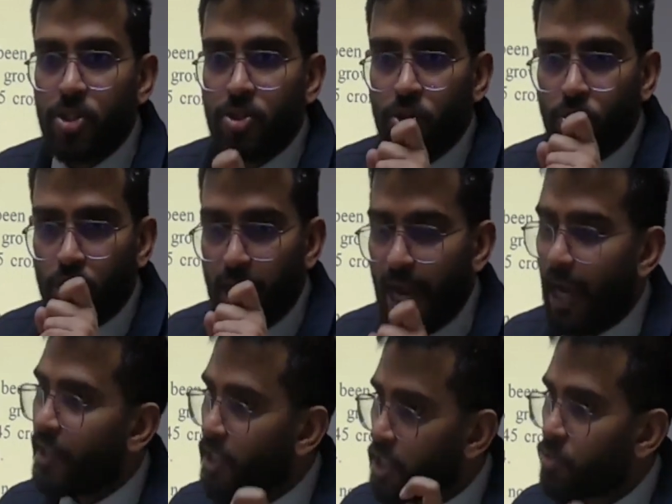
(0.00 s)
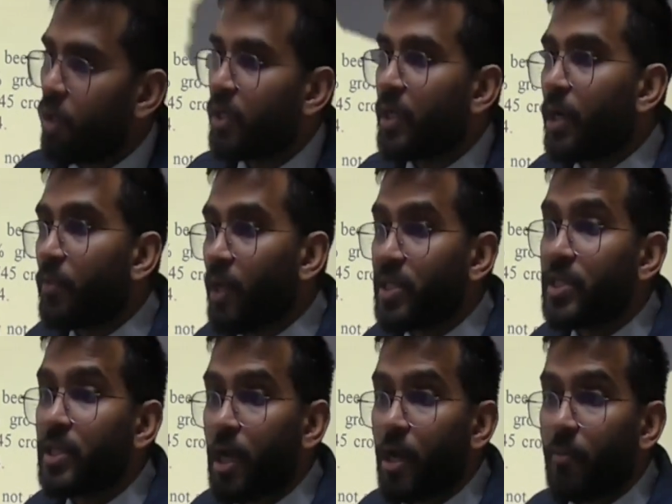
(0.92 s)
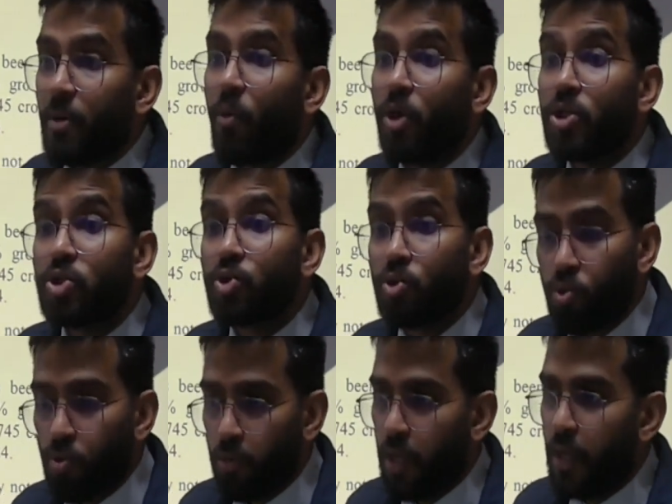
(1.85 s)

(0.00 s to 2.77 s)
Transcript: you try, and this is what Nirmala Sitharaman wants to do.